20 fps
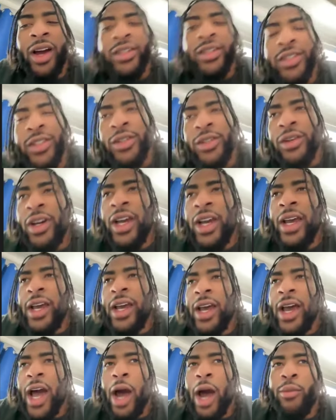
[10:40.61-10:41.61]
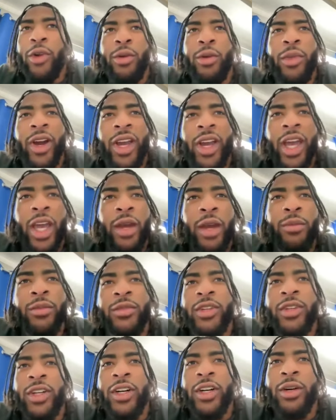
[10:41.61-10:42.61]
And so I remember my
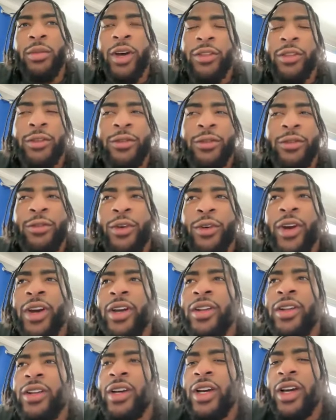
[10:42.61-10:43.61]
game um, after Fred.